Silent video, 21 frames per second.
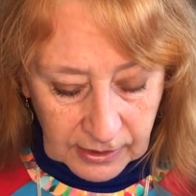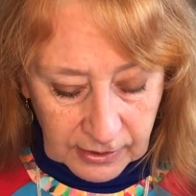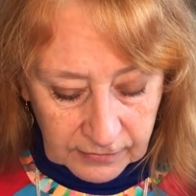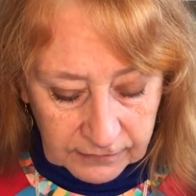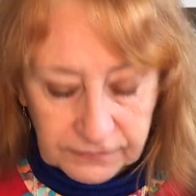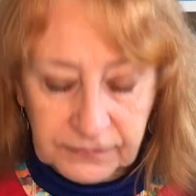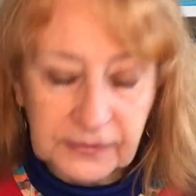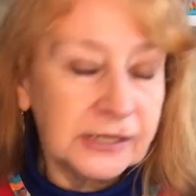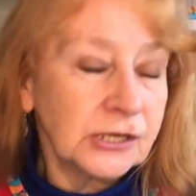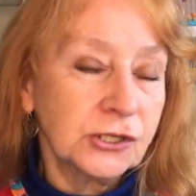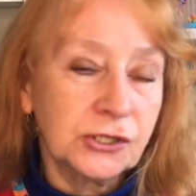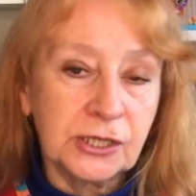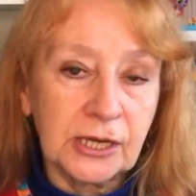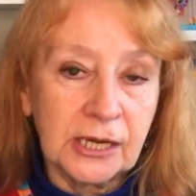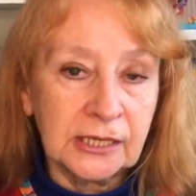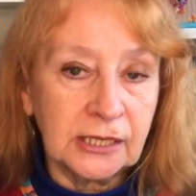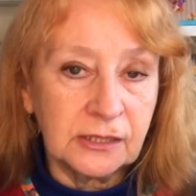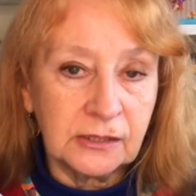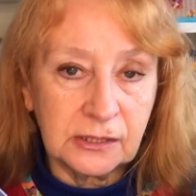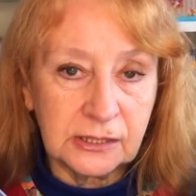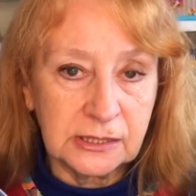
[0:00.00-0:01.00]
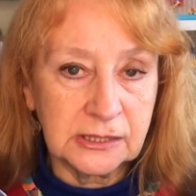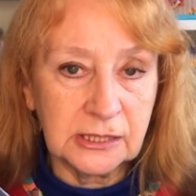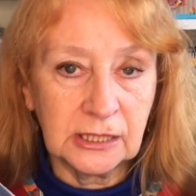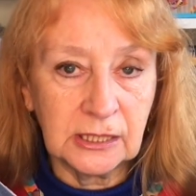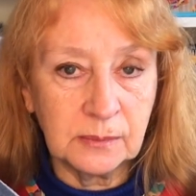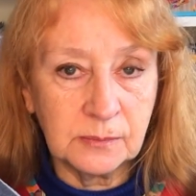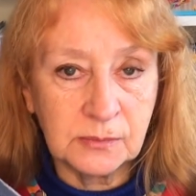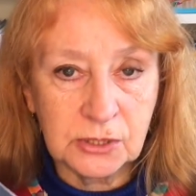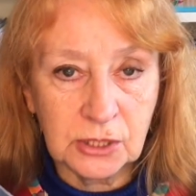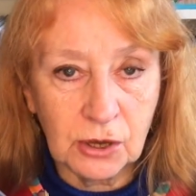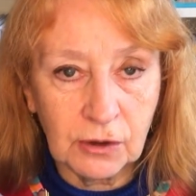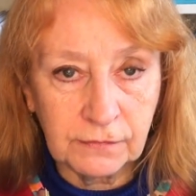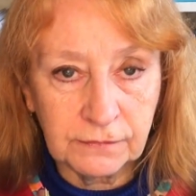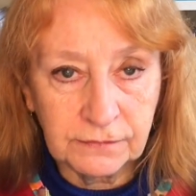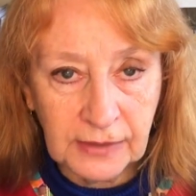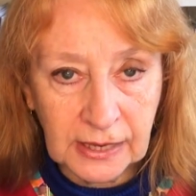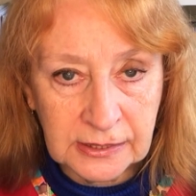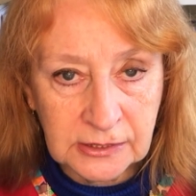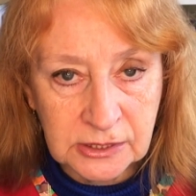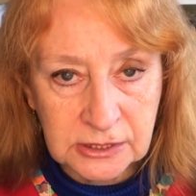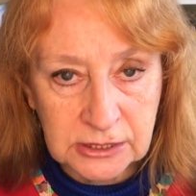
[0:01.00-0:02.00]
finished any of the seams off,
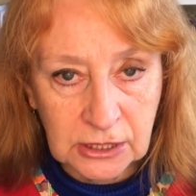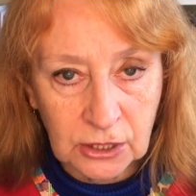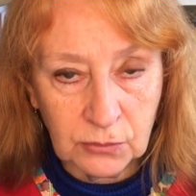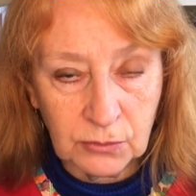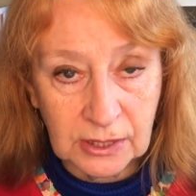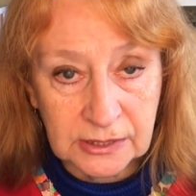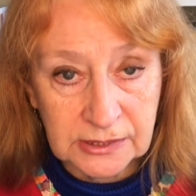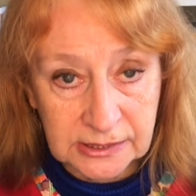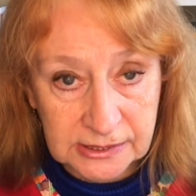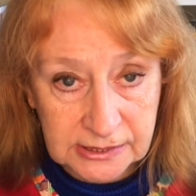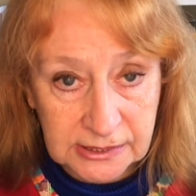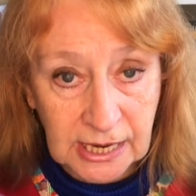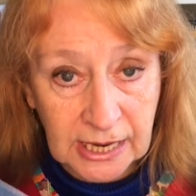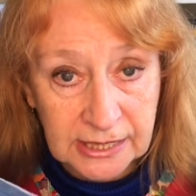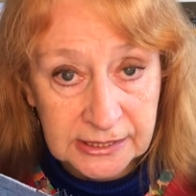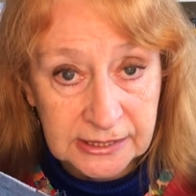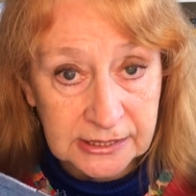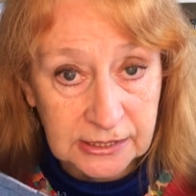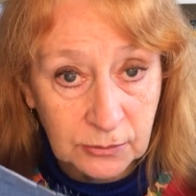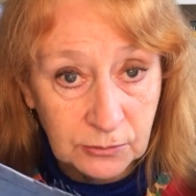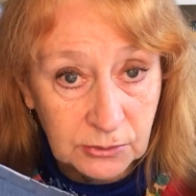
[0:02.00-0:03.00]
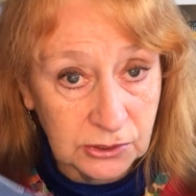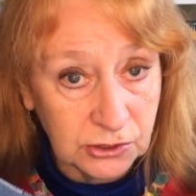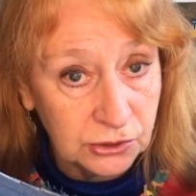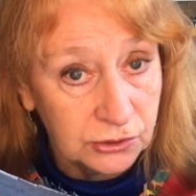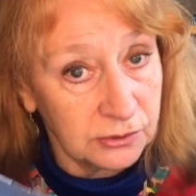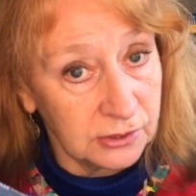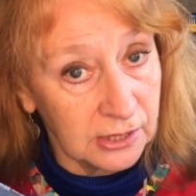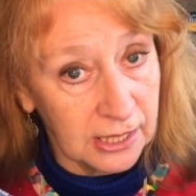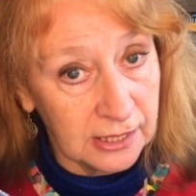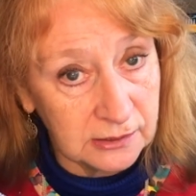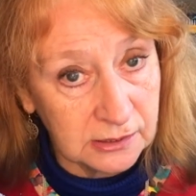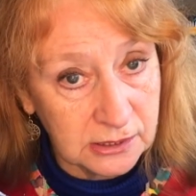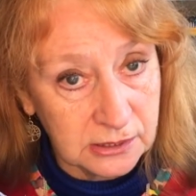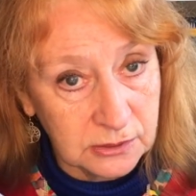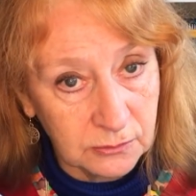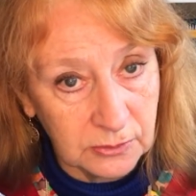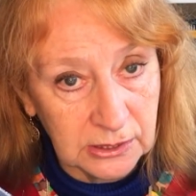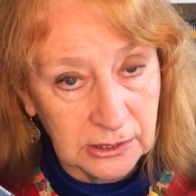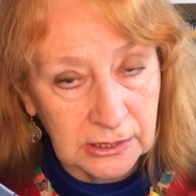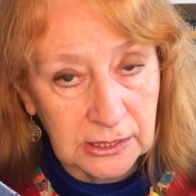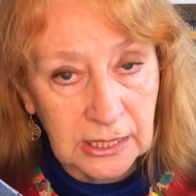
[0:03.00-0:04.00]
and so I decided I would do that this
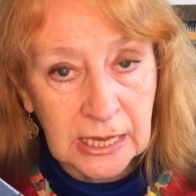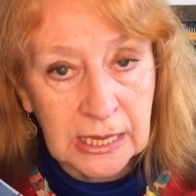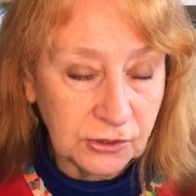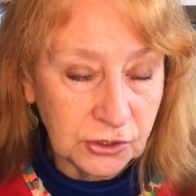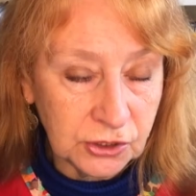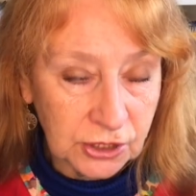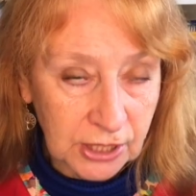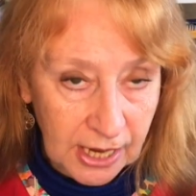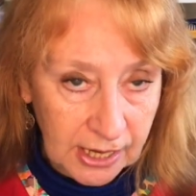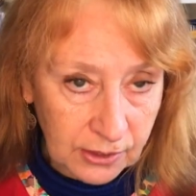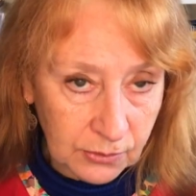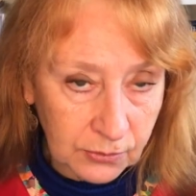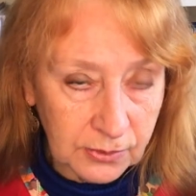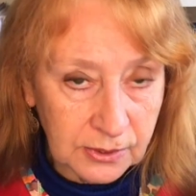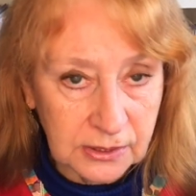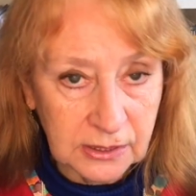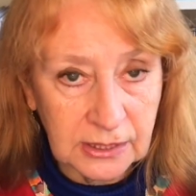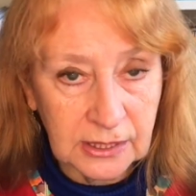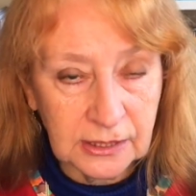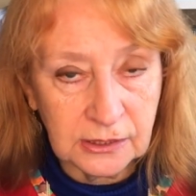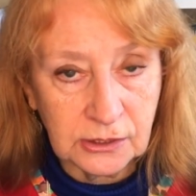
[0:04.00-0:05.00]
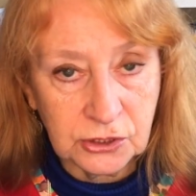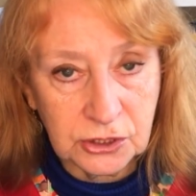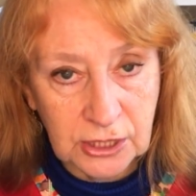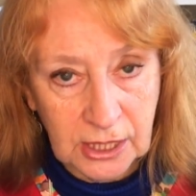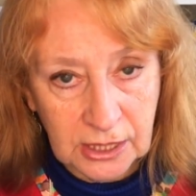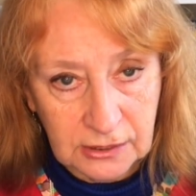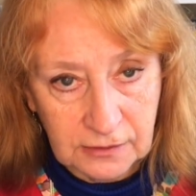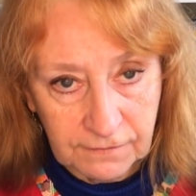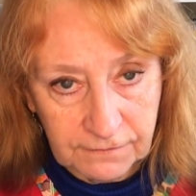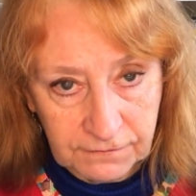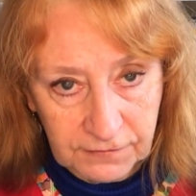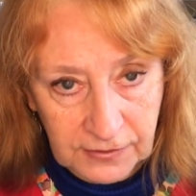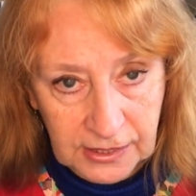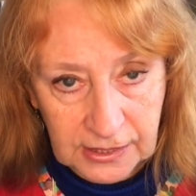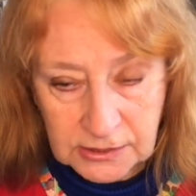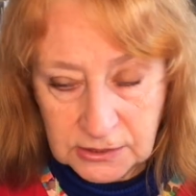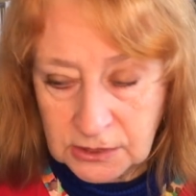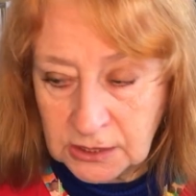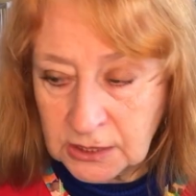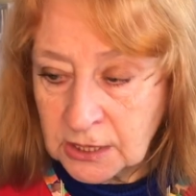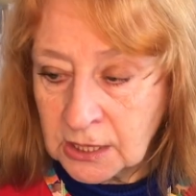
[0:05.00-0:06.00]
week. Check with it, check the
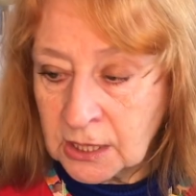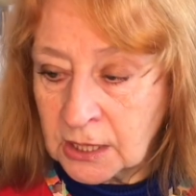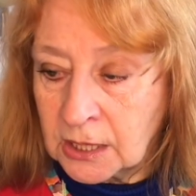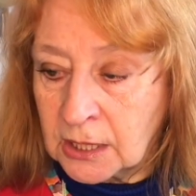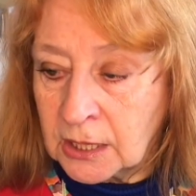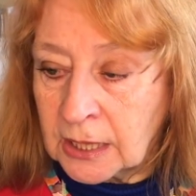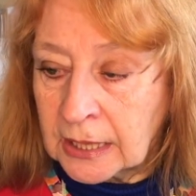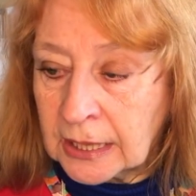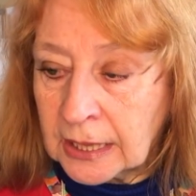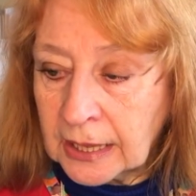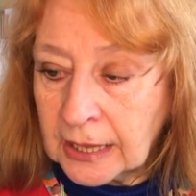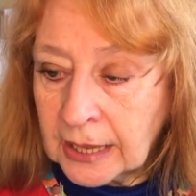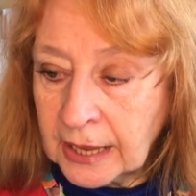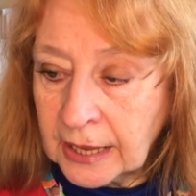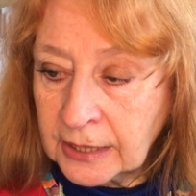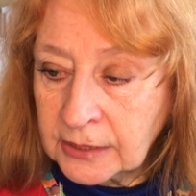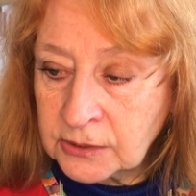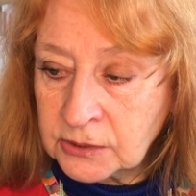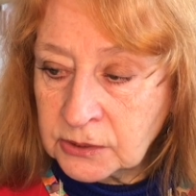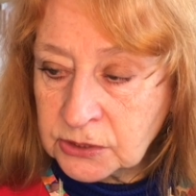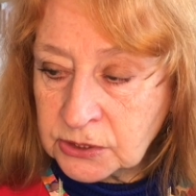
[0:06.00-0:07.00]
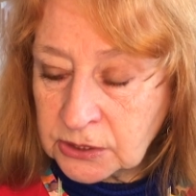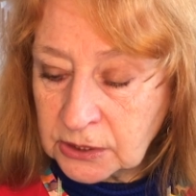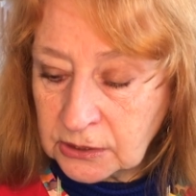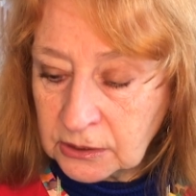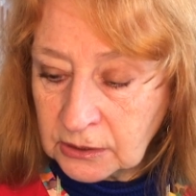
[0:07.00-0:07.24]
fit, and